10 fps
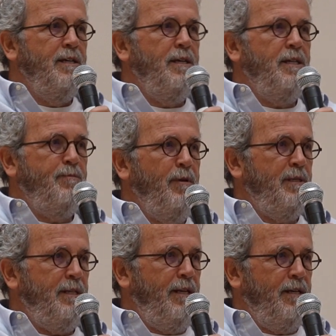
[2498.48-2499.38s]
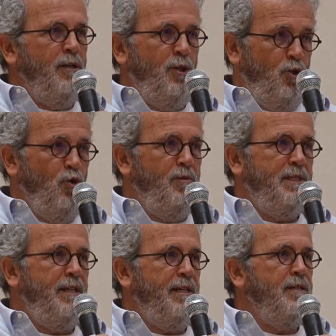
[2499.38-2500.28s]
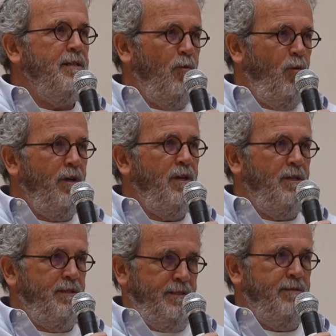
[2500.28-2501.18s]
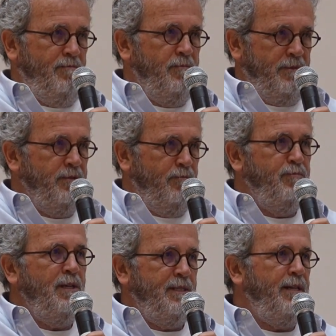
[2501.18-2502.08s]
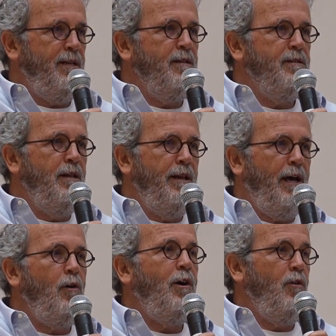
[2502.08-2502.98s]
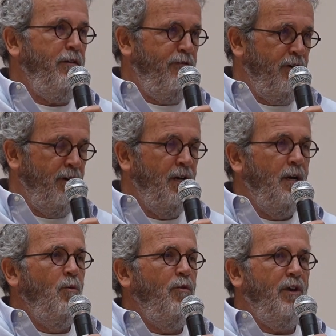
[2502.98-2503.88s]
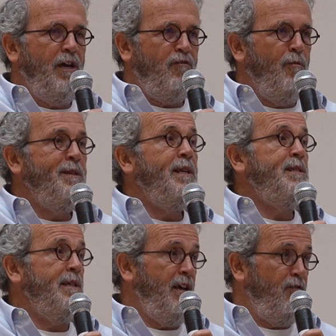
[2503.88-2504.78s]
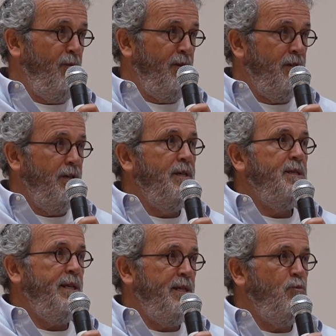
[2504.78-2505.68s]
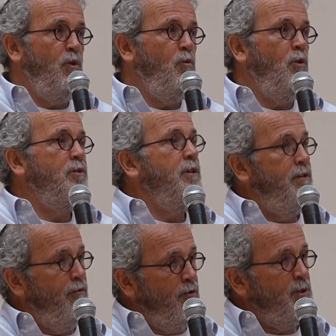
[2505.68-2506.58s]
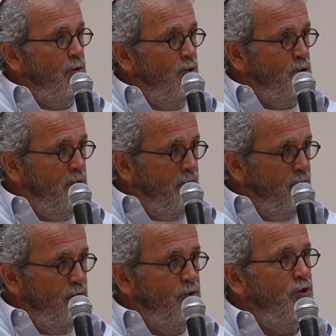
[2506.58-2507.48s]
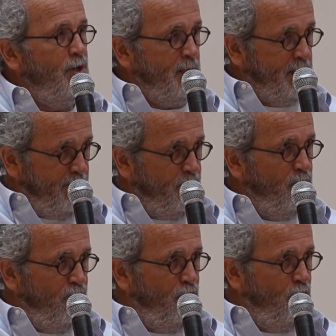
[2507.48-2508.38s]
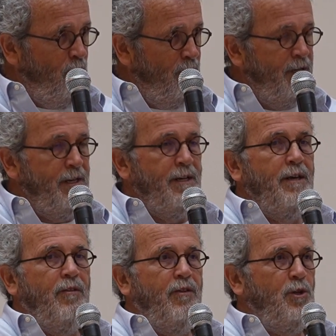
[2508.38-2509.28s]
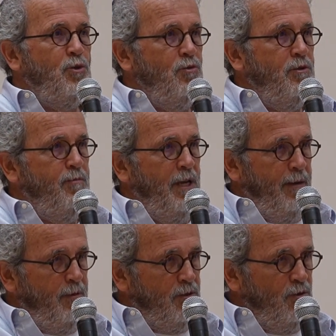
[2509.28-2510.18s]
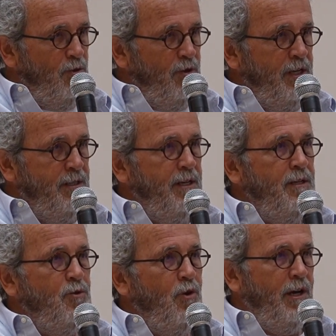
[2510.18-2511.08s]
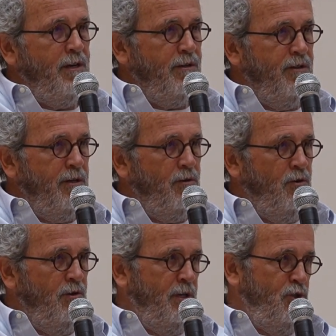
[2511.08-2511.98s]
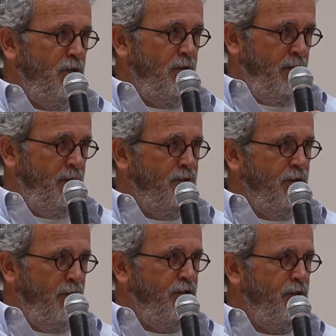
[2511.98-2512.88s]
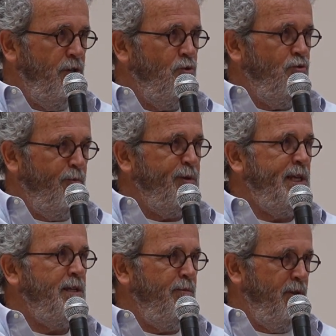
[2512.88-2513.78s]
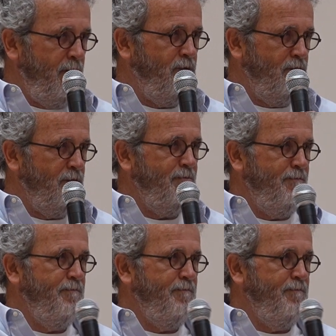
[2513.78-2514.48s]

He should be selected the way he's being selected till now. However, when the government as a government says we want a different solution, we do not accept your view, they should be able to do that and to hire their own attorney to represent them in the court.